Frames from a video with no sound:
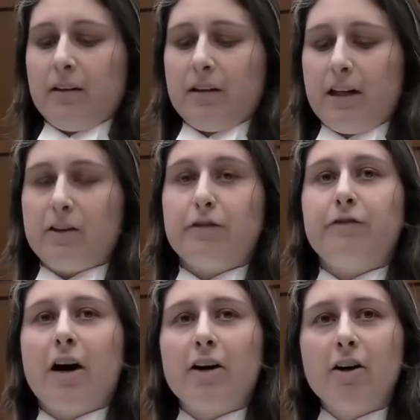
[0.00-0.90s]
In the
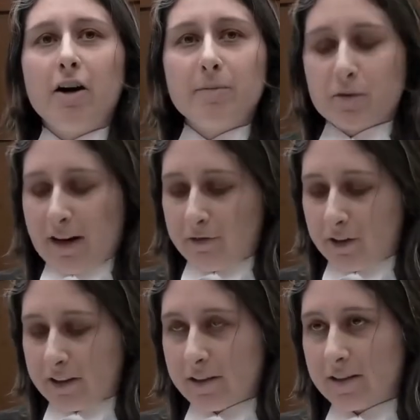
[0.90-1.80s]
firearms
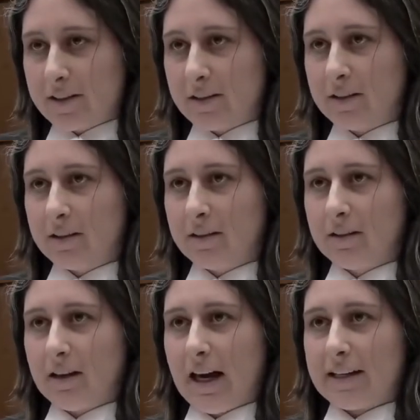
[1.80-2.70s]
reference
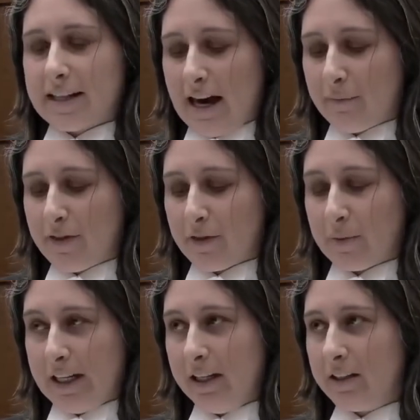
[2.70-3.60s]
at tab
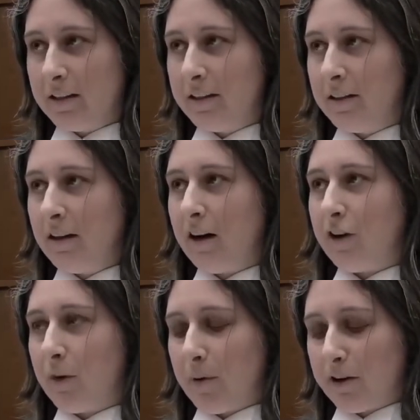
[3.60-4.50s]
3 of
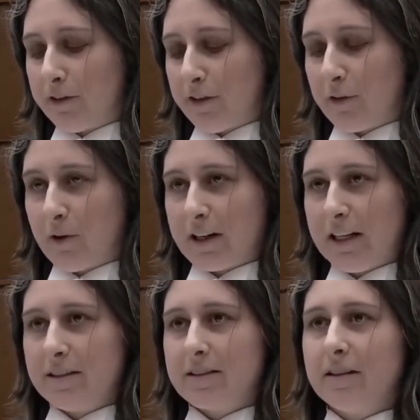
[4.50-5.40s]
our Book of
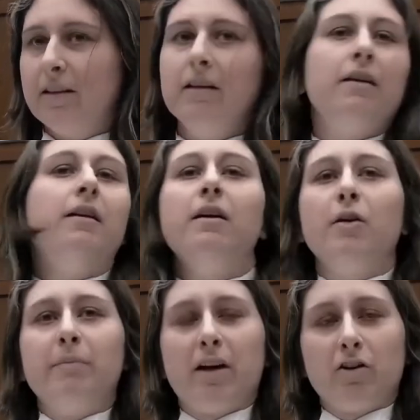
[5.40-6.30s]
Authorities,
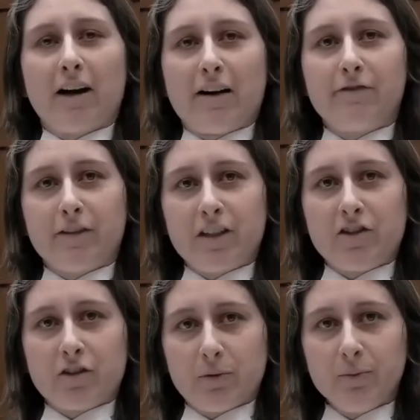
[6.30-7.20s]
paragraph
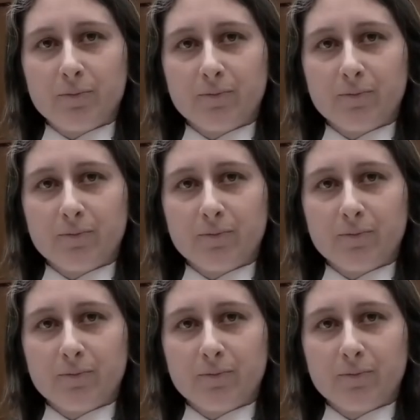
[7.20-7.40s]
52,